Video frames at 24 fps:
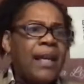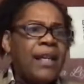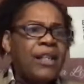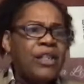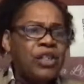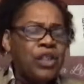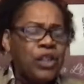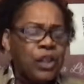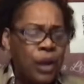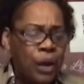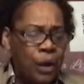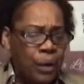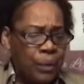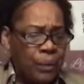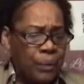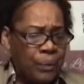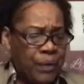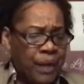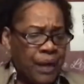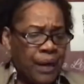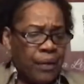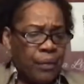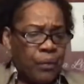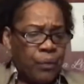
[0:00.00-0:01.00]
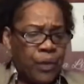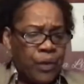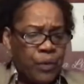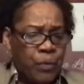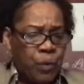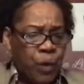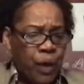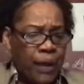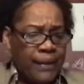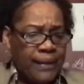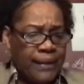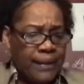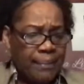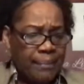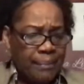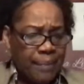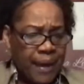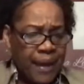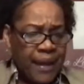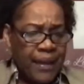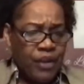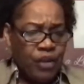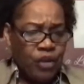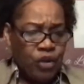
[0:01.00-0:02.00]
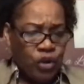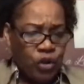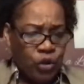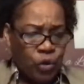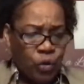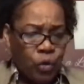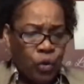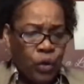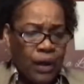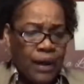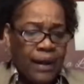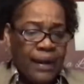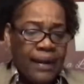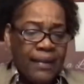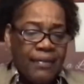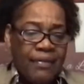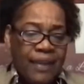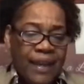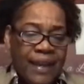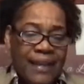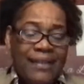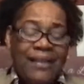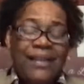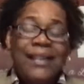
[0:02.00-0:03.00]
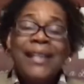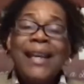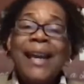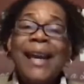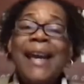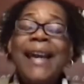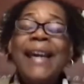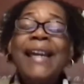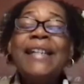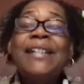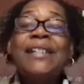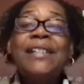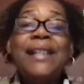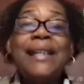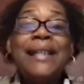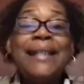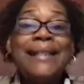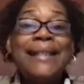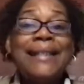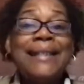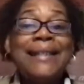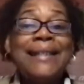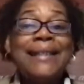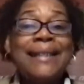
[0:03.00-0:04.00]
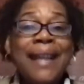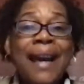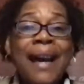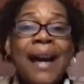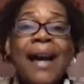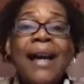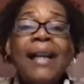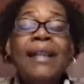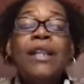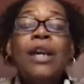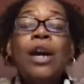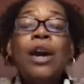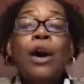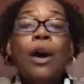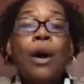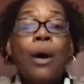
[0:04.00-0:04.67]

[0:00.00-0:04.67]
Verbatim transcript: And so we want to make sure that change is not